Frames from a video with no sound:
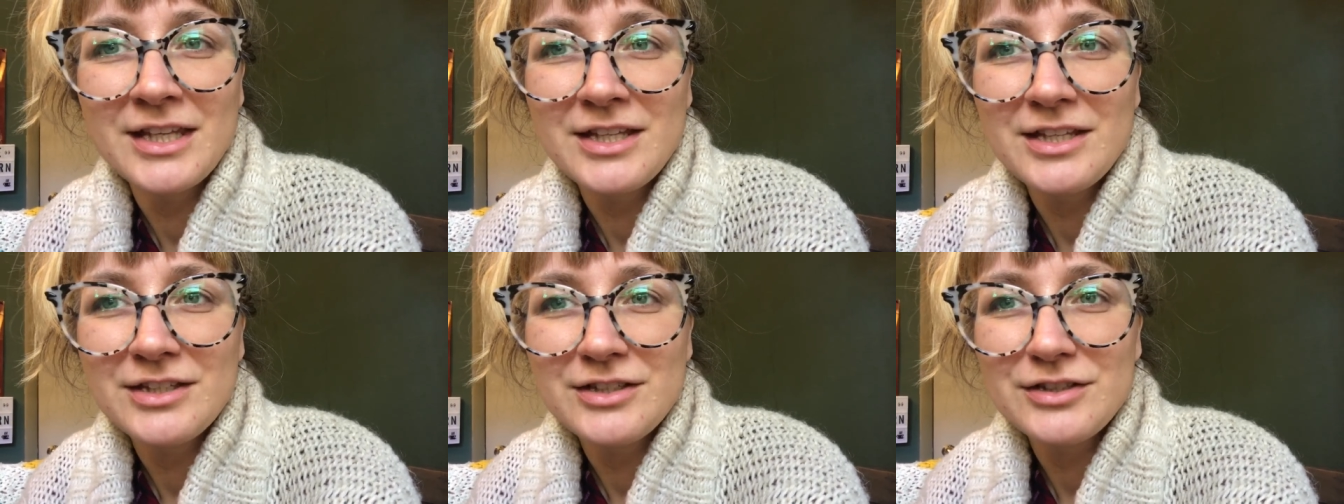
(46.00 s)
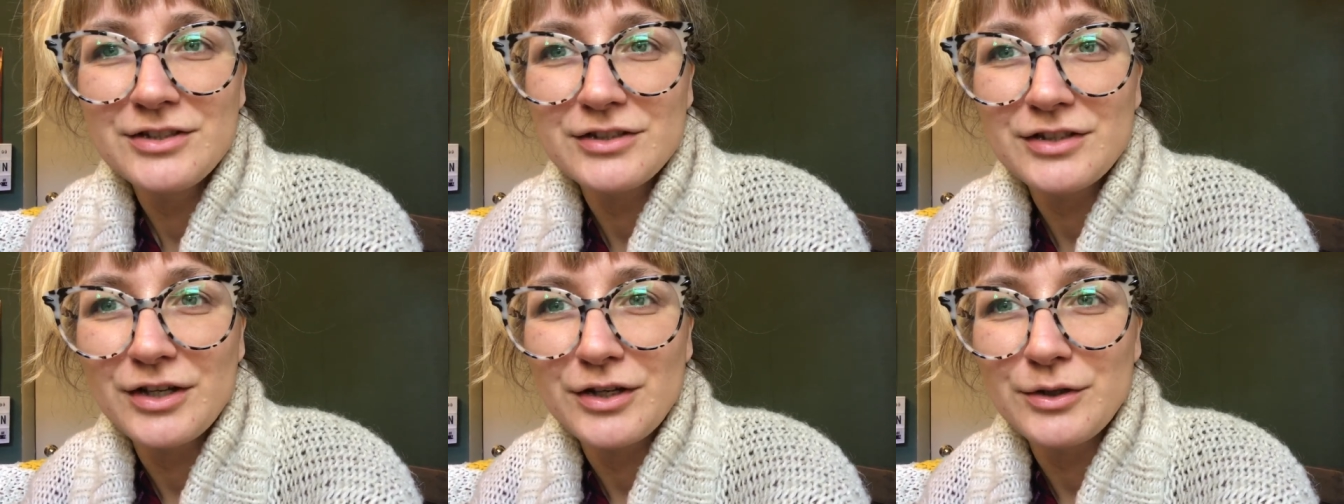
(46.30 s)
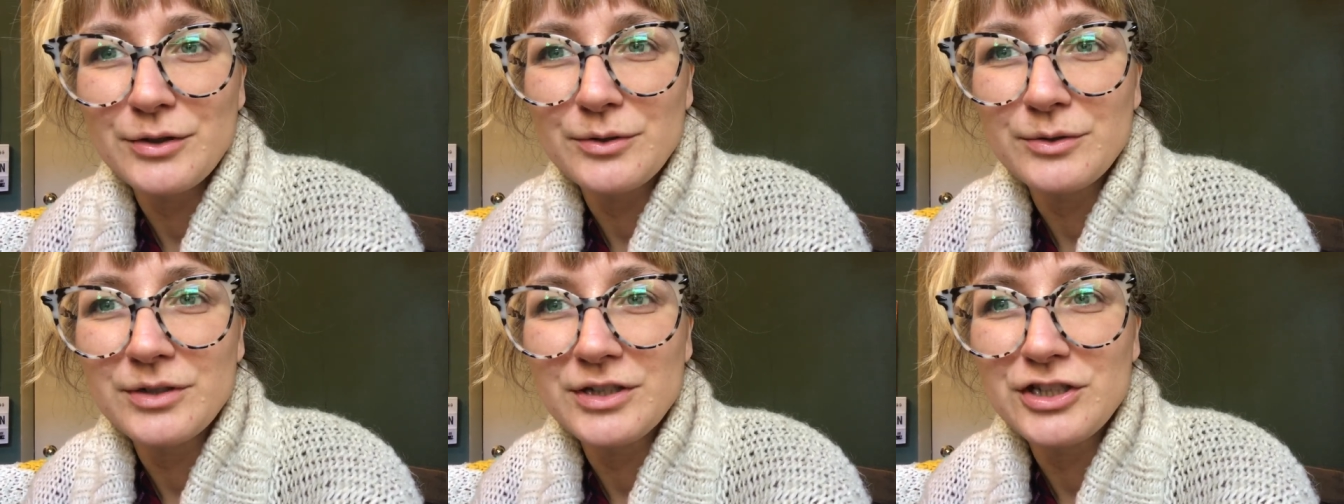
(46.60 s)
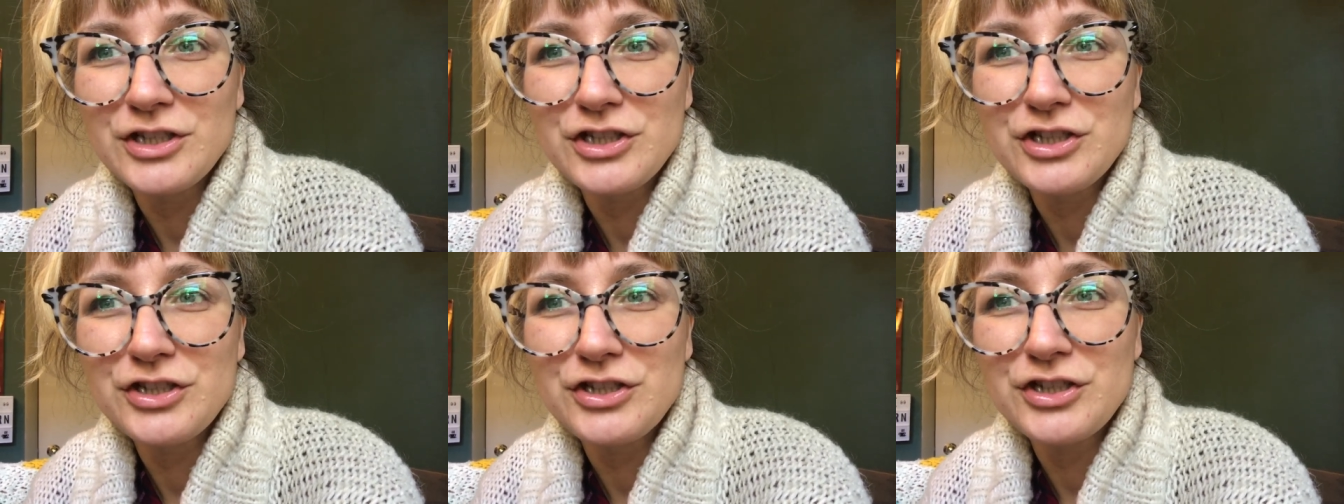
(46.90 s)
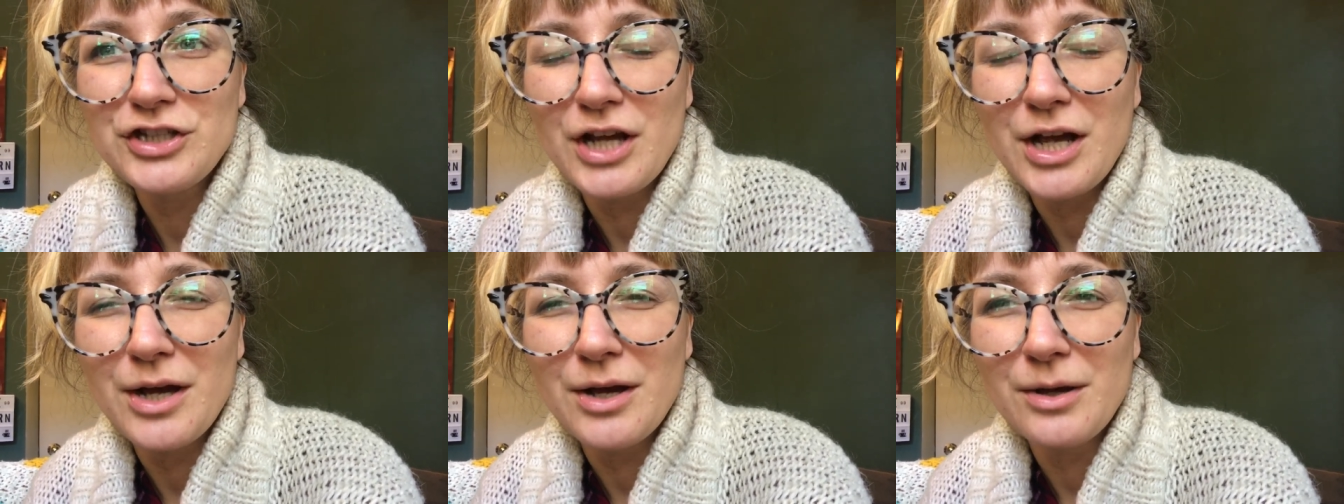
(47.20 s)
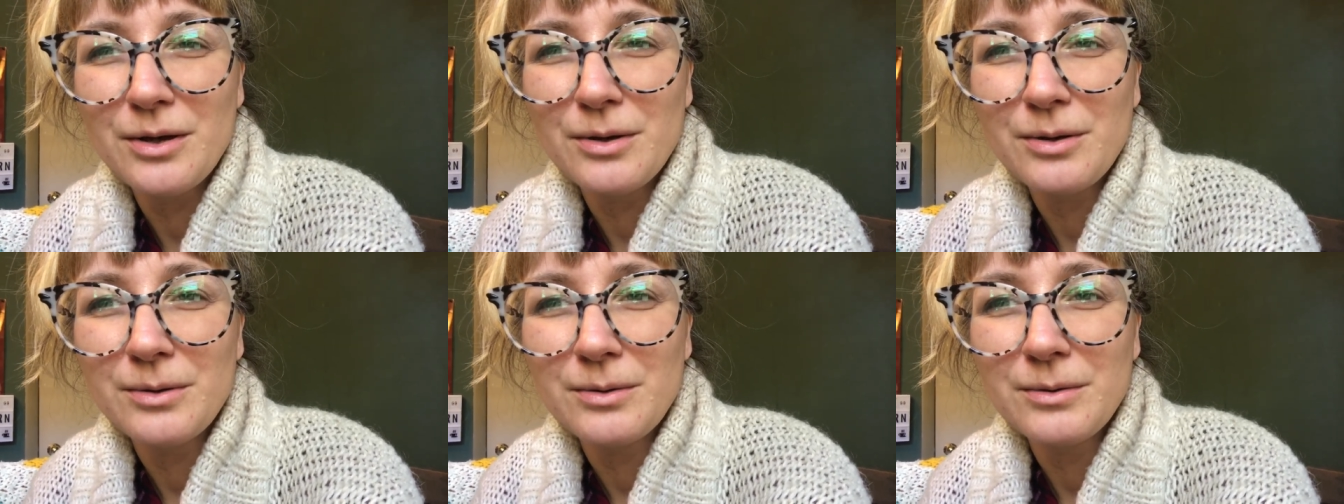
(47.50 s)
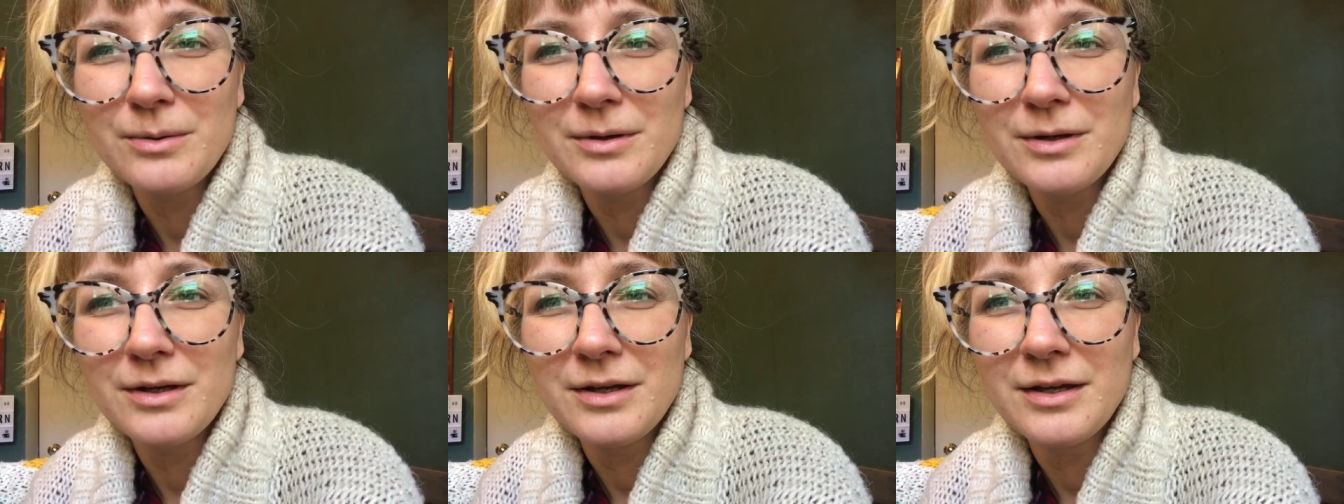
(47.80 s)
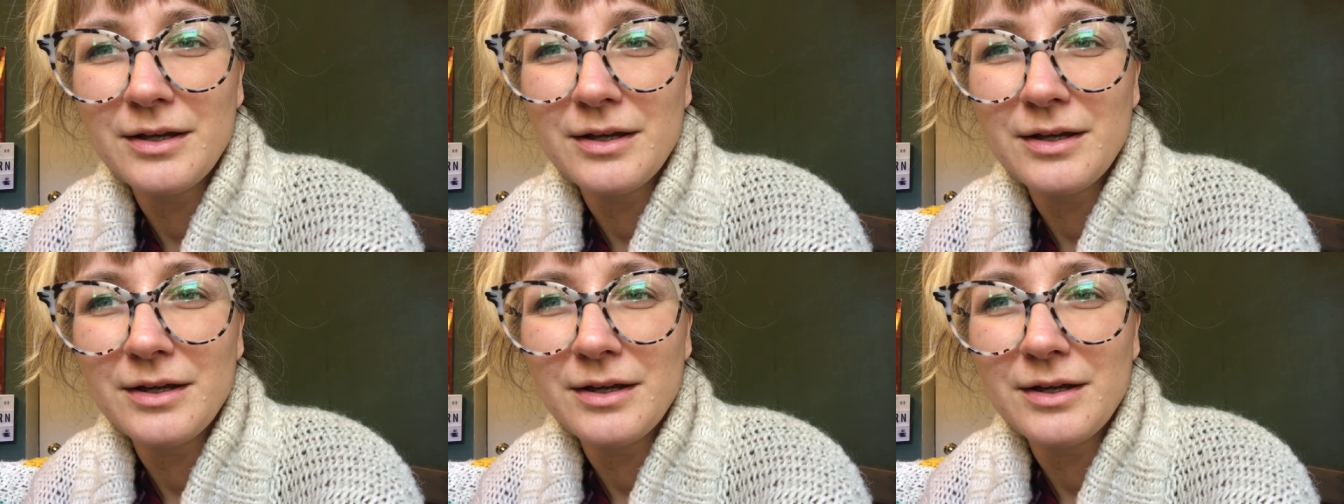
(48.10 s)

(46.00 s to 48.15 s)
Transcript: So Joe